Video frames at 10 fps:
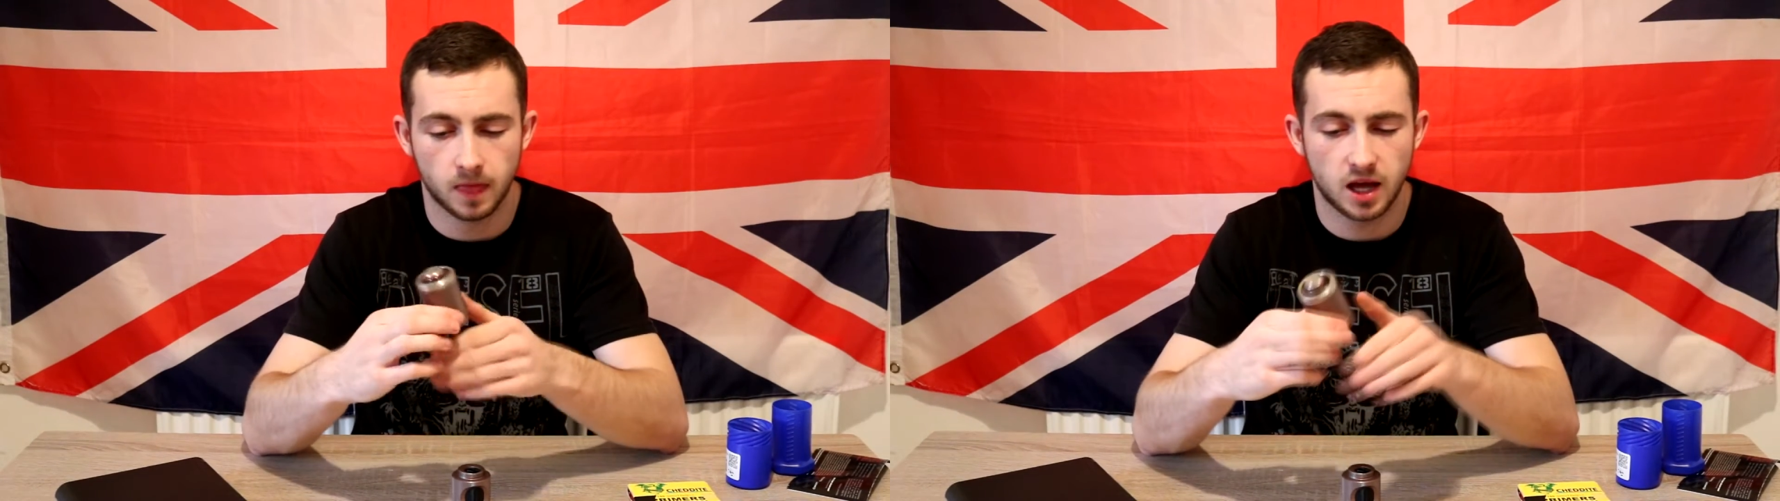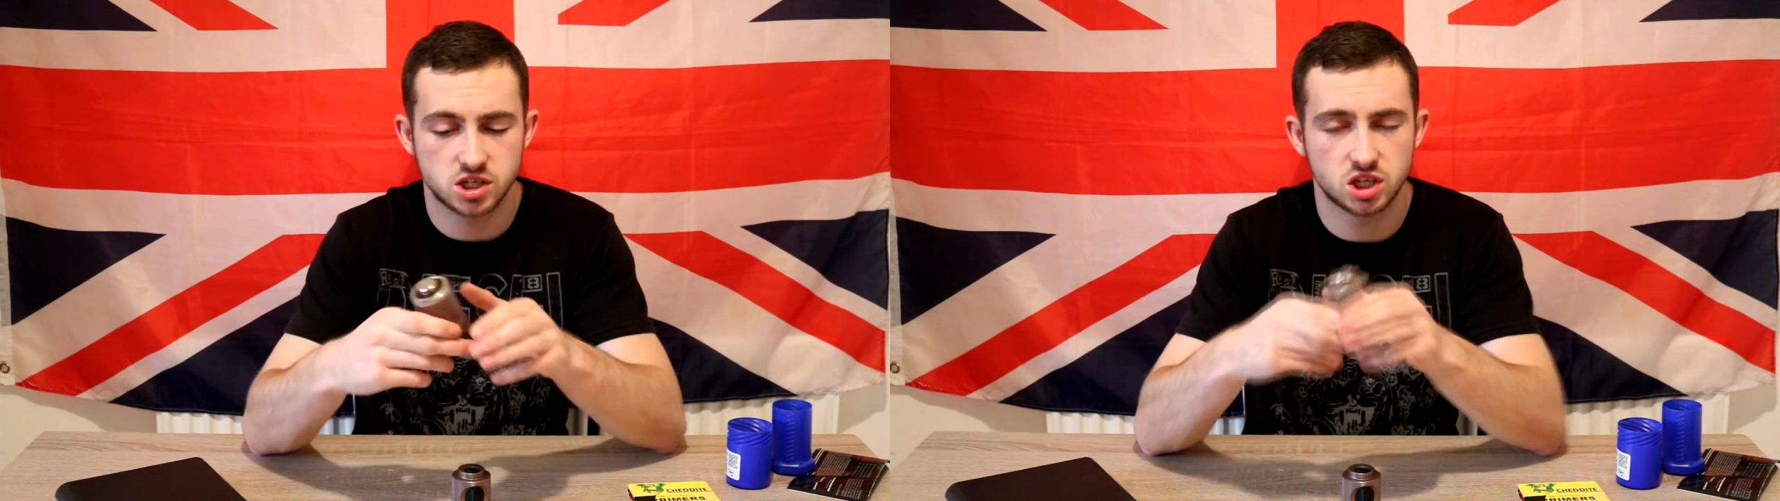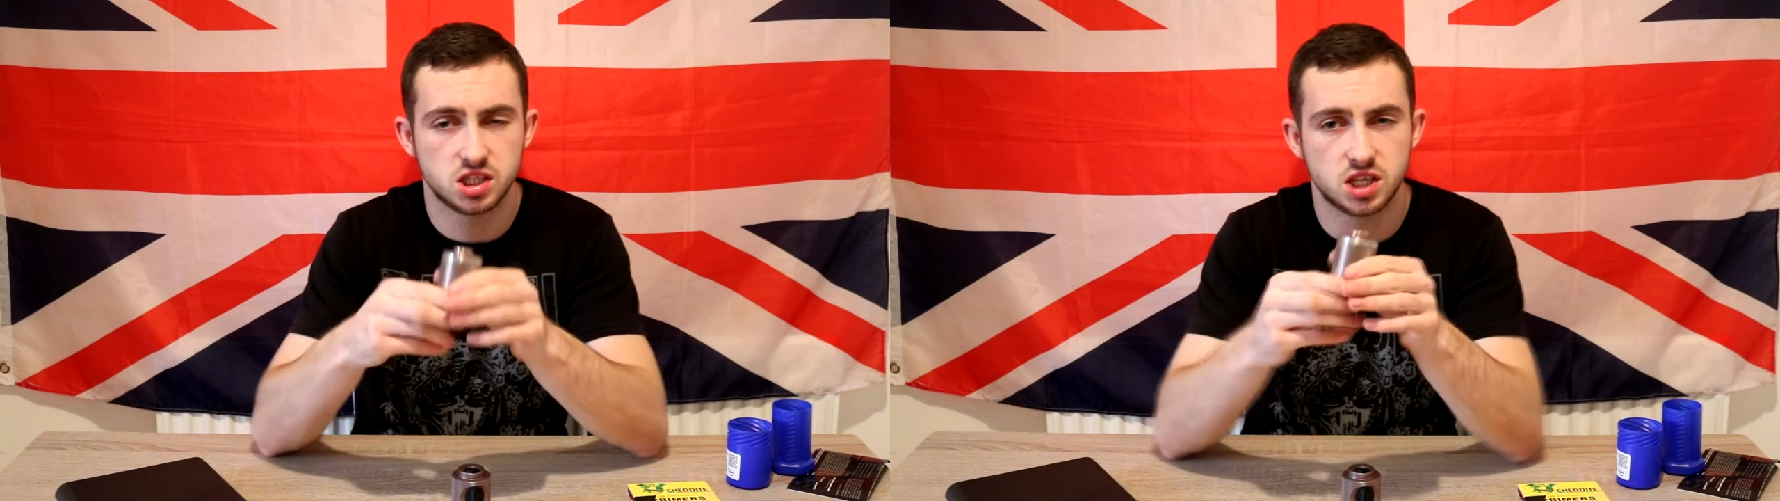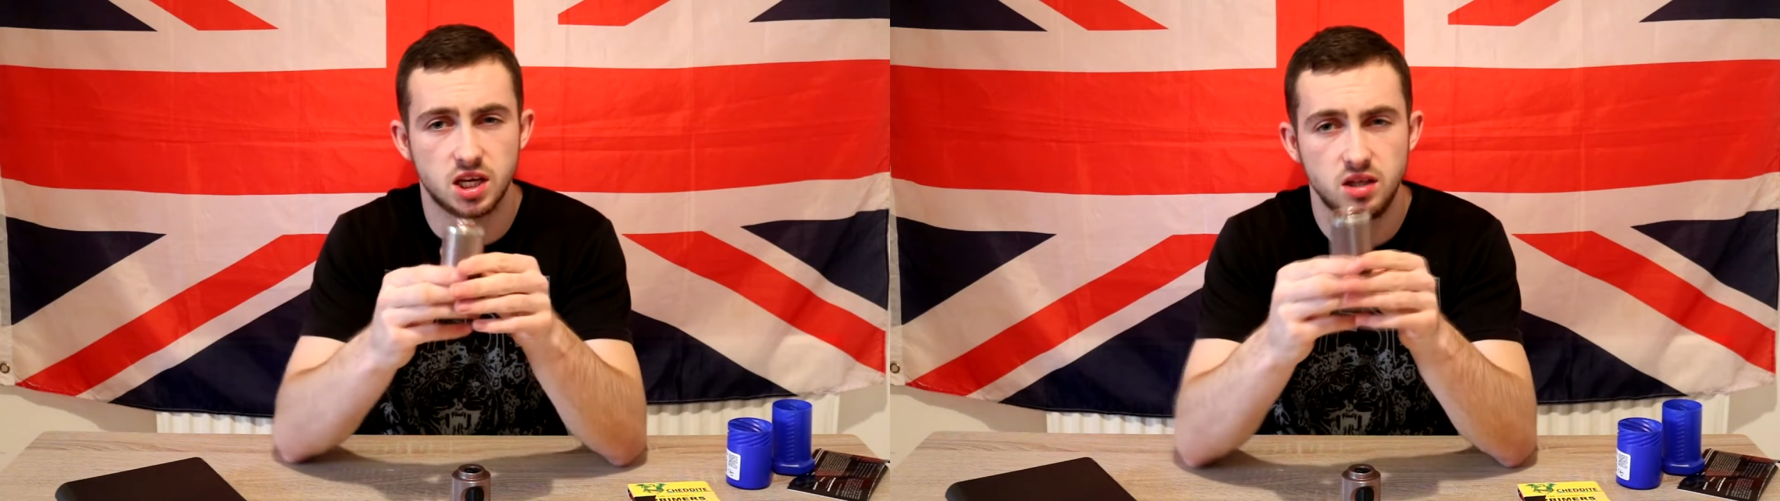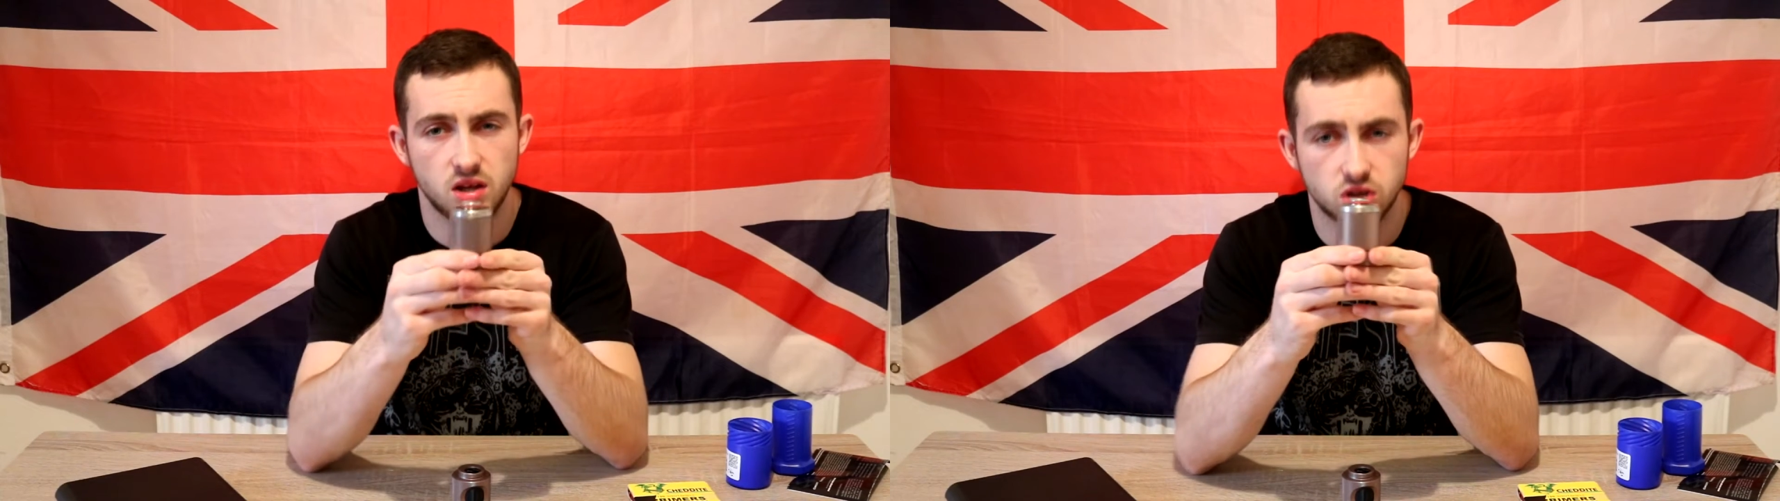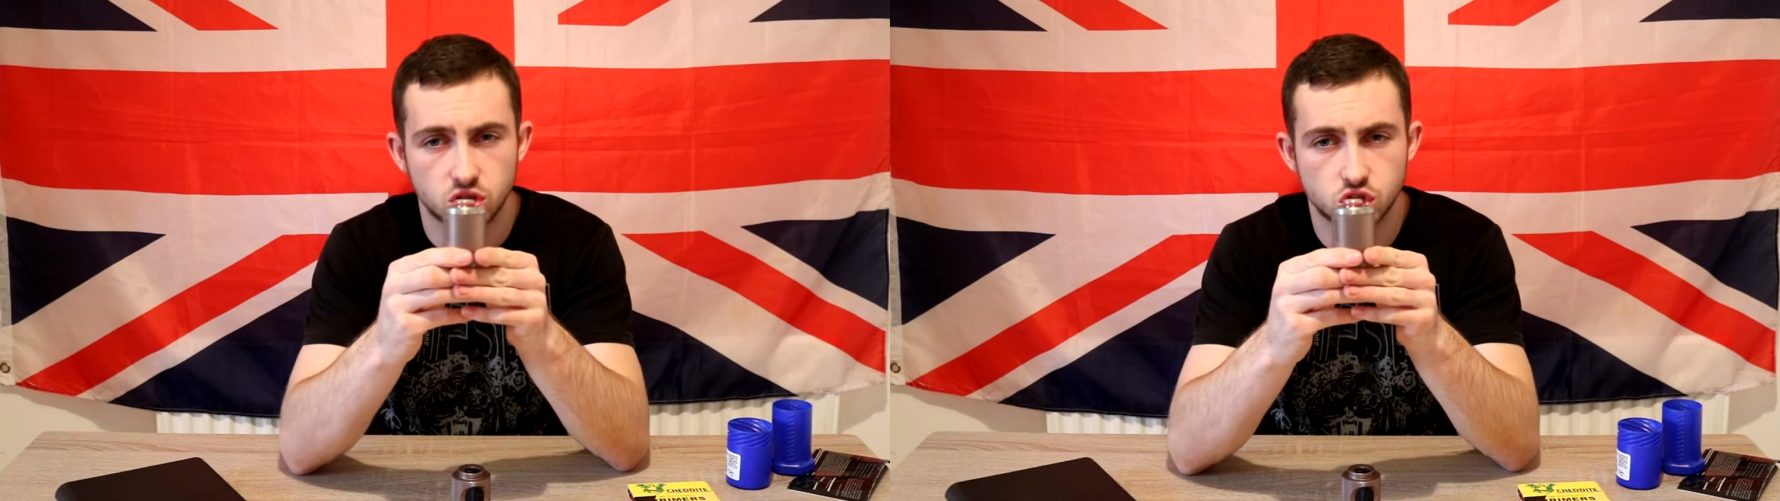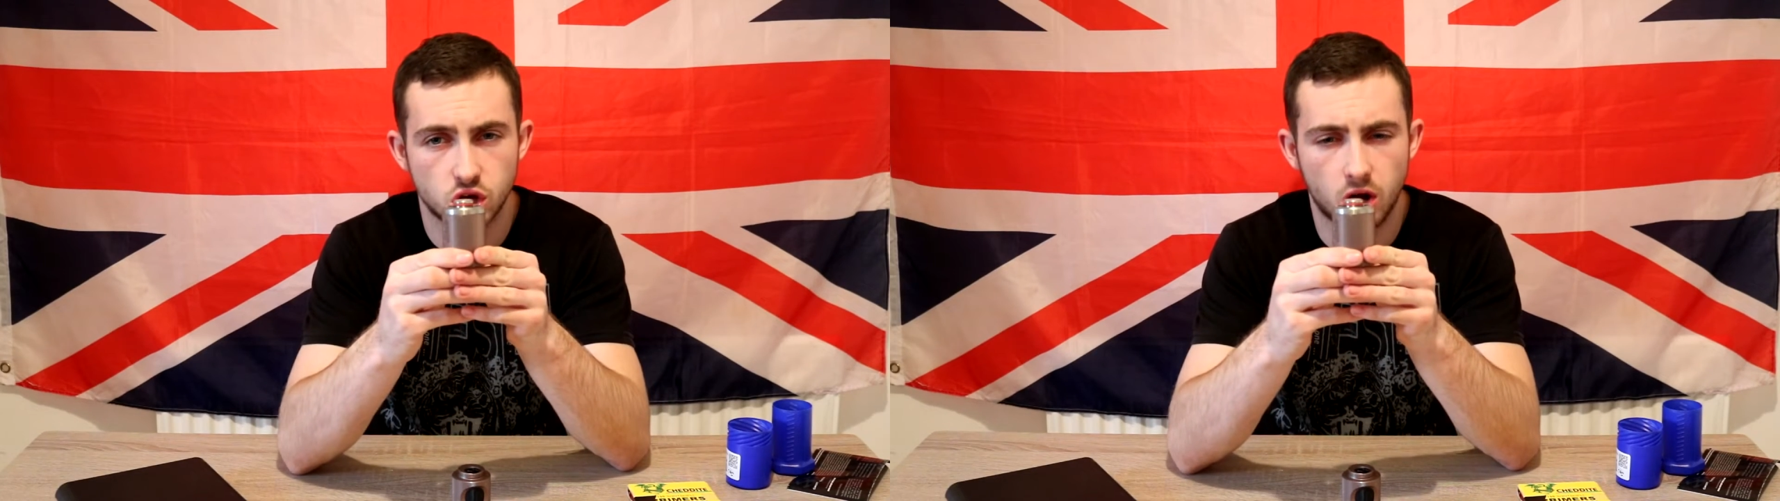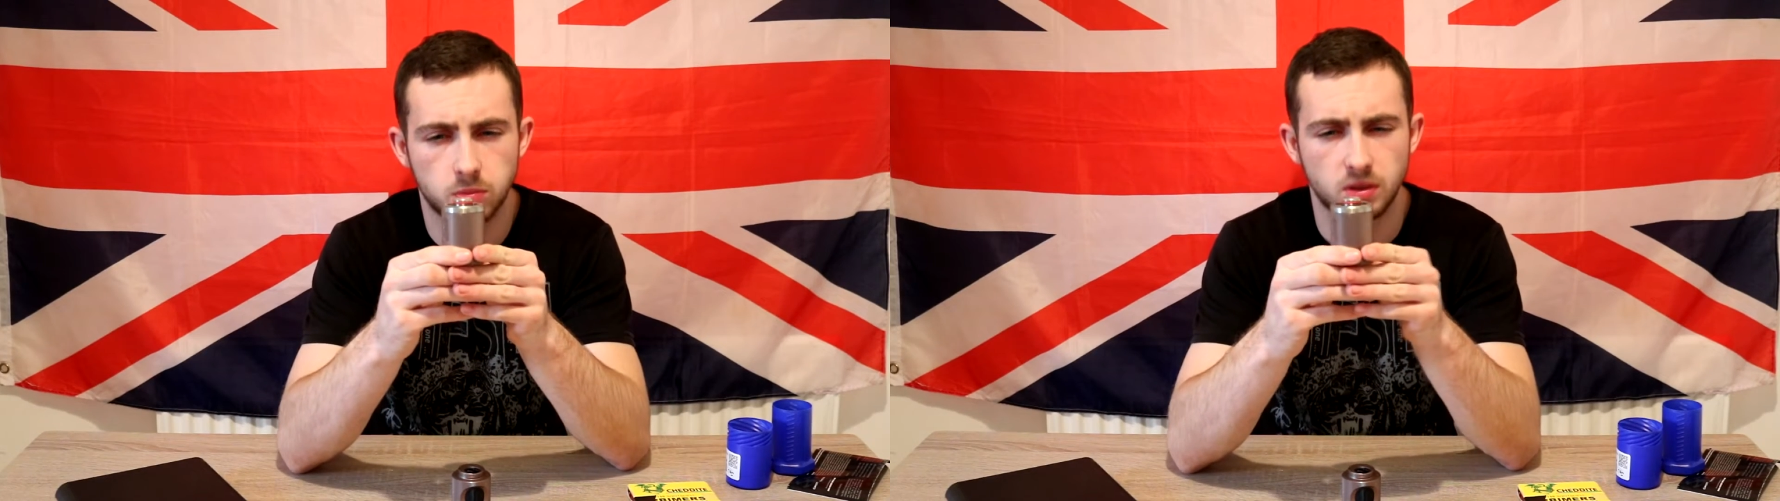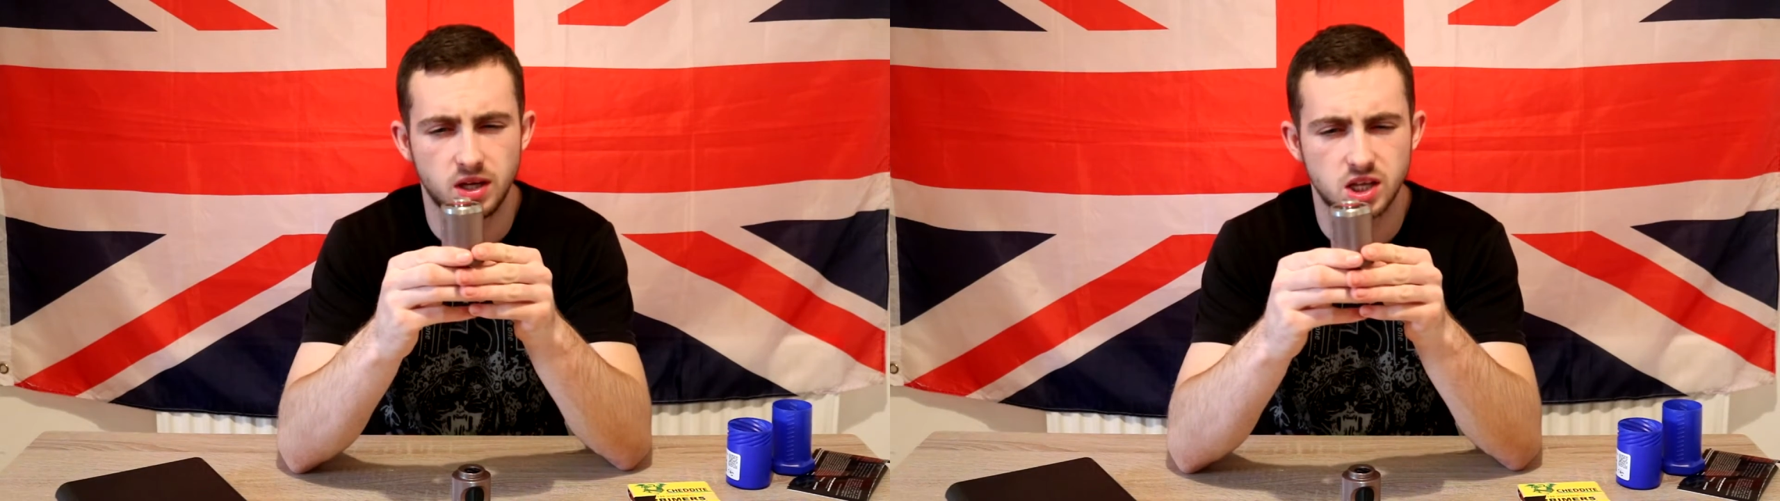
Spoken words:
As you can see, the top